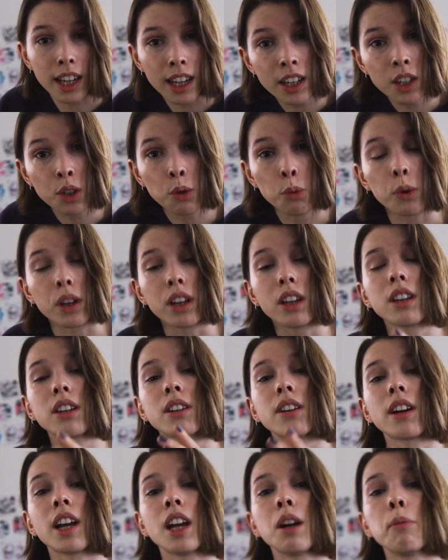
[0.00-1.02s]
Each week,
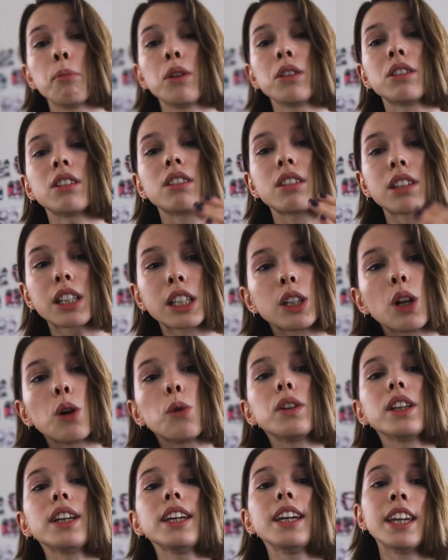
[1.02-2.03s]
you're able to
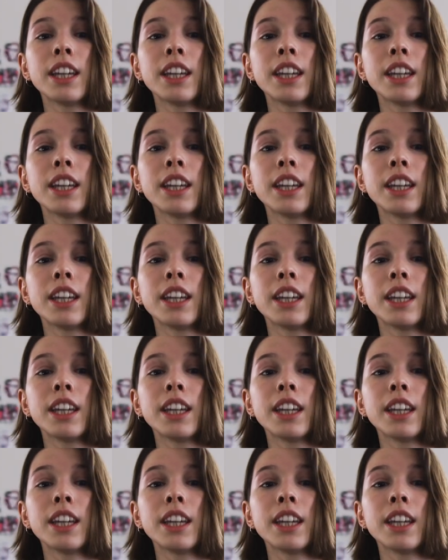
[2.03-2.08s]
slowly